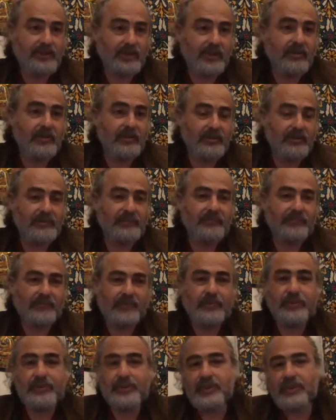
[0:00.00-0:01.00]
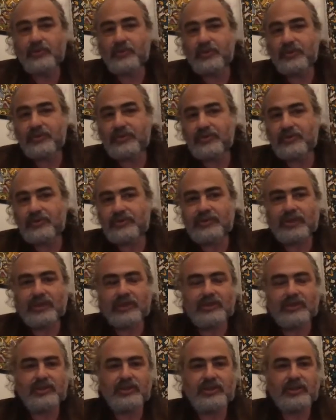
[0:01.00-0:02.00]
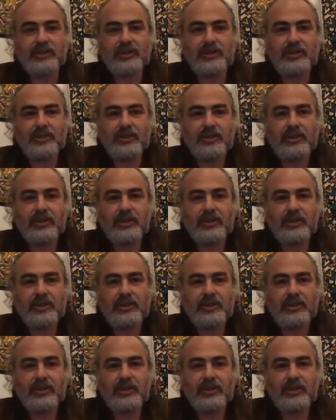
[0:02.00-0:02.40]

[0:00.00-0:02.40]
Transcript: dark, which I want to actually